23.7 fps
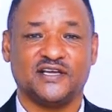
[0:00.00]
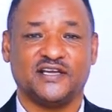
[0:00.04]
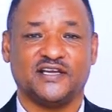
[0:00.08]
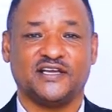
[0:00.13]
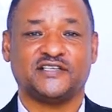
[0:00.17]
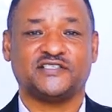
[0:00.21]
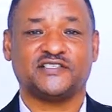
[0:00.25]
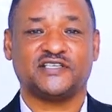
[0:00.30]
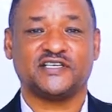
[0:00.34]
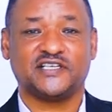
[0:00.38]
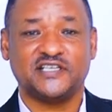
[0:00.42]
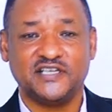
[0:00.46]

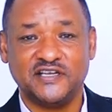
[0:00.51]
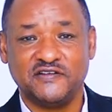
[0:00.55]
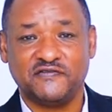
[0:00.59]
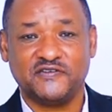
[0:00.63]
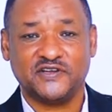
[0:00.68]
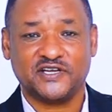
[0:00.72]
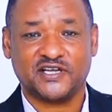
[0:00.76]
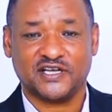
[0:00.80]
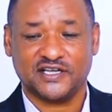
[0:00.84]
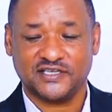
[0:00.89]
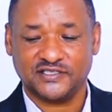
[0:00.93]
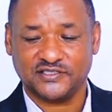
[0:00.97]
as
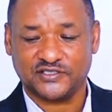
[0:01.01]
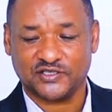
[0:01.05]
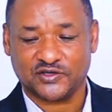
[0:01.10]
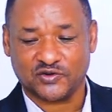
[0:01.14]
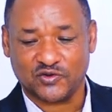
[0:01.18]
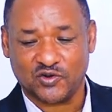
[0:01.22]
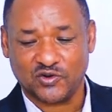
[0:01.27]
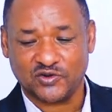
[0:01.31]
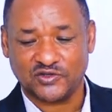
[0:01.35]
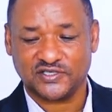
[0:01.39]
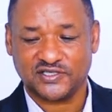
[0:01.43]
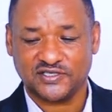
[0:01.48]
significant
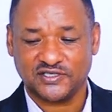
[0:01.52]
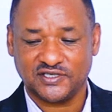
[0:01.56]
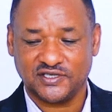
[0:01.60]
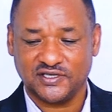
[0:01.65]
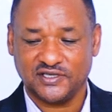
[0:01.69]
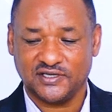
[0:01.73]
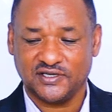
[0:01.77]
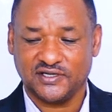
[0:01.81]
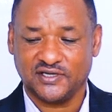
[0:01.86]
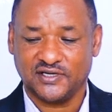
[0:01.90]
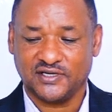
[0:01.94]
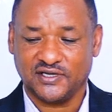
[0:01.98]
roles
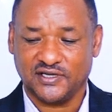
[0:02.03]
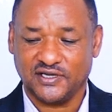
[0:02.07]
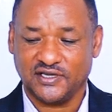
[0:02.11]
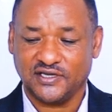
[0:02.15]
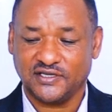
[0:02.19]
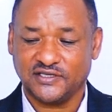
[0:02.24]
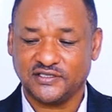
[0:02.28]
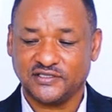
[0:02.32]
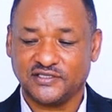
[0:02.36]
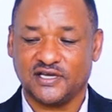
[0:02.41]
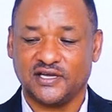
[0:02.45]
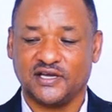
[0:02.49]

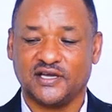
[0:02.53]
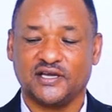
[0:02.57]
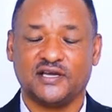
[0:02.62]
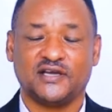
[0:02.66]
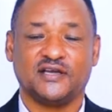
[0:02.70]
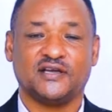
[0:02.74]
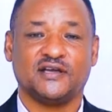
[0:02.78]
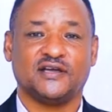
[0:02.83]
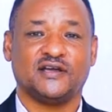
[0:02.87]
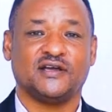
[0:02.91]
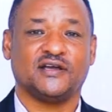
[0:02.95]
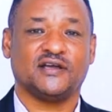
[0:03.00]
in
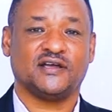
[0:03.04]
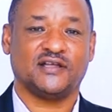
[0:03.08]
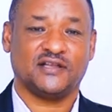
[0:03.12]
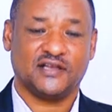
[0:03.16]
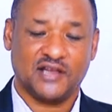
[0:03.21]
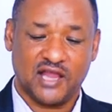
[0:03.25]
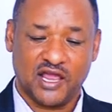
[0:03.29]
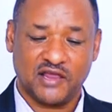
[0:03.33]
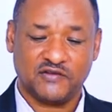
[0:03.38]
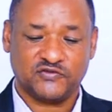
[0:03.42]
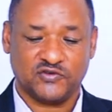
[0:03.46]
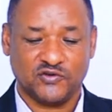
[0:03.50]
the
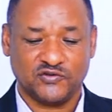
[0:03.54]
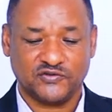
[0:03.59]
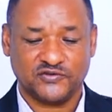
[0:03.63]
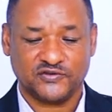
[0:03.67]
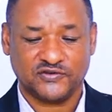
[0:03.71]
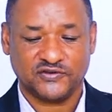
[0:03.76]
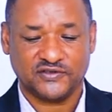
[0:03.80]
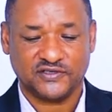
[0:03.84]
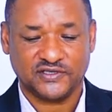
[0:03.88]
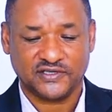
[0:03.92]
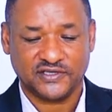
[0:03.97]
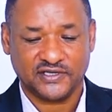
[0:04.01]
life
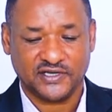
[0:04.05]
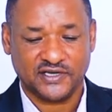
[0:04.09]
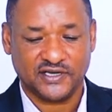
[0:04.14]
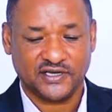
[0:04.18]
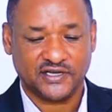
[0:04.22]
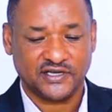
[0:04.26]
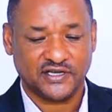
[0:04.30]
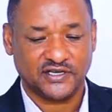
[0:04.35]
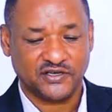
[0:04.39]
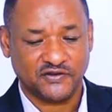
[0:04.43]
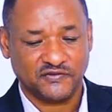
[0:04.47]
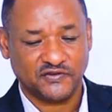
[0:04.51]
of
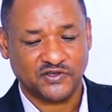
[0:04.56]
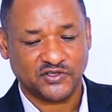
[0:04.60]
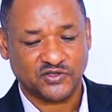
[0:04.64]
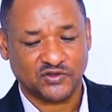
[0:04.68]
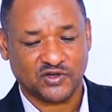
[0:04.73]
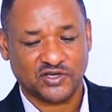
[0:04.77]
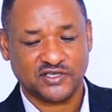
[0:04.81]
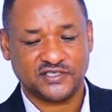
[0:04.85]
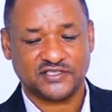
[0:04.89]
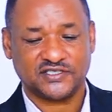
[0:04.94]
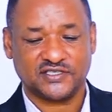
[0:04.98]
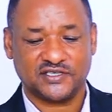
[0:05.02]

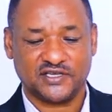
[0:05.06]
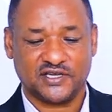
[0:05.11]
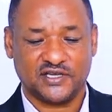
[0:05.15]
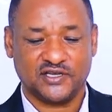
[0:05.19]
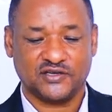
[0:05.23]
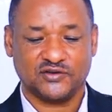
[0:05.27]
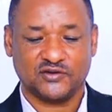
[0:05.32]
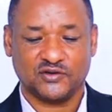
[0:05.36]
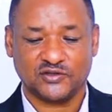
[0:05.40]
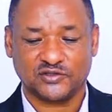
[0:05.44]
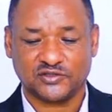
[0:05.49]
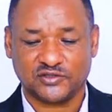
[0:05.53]
individuals
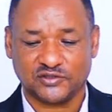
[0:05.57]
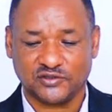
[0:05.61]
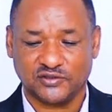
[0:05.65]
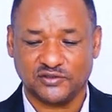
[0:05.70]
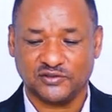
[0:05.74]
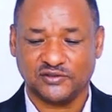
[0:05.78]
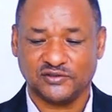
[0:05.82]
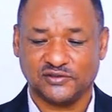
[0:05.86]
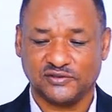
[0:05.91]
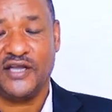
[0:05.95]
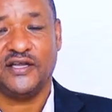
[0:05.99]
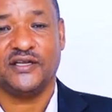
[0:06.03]
and also
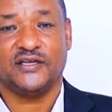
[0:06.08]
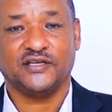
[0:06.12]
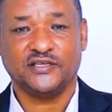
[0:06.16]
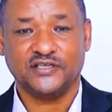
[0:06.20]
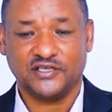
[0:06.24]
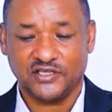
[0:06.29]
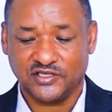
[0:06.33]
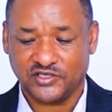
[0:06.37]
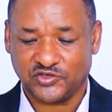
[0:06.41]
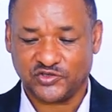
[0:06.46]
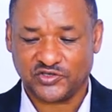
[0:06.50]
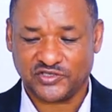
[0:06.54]
in
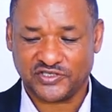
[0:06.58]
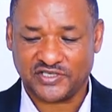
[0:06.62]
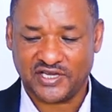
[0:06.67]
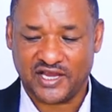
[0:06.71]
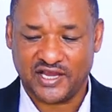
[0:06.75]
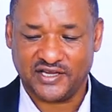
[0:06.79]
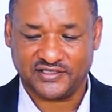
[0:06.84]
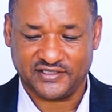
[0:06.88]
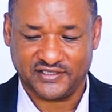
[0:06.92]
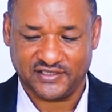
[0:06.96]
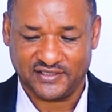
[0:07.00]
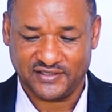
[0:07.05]
the
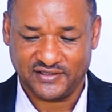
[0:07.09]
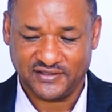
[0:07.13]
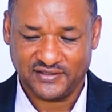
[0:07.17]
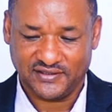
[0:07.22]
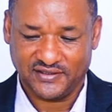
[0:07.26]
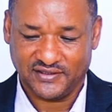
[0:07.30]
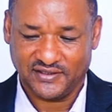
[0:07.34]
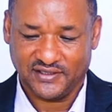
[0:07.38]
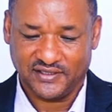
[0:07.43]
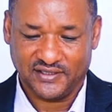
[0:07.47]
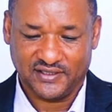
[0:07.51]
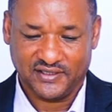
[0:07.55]
society.
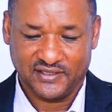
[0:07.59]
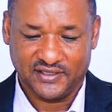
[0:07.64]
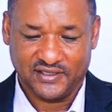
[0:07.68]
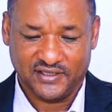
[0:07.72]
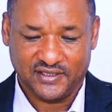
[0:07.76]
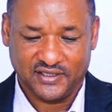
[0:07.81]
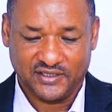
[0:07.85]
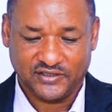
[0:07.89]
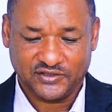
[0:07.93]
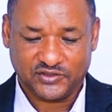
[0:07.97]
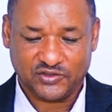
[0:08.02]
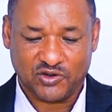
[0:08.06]

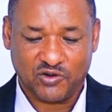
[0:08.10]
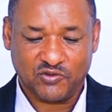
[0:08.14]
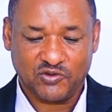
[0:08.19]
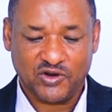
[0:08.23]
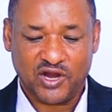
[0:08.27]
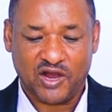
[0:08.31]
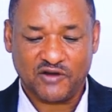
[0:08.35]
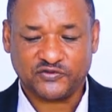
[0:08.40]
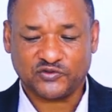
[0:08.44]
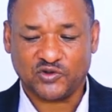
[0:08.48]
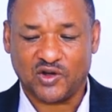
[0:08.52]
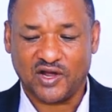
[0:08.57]
So we
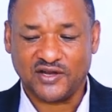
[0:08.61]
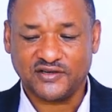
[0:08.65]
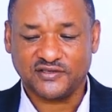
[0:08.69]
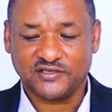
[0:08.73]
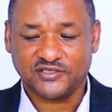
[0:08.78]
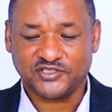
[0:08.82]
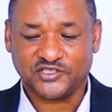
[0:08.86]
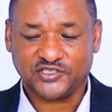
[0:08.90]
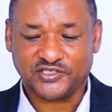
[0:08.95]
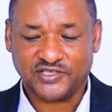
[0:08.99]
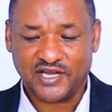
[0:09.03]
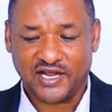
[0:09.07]
have to
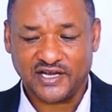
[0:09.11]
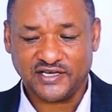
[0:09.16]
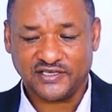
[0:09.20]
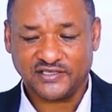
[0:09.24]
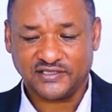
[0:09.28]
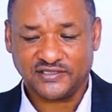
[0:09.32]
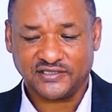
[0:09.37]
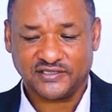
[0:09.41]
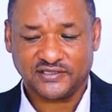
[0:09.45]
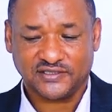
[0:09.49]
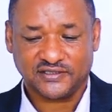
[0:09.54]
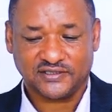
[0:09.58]

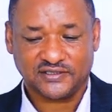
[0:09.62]
understand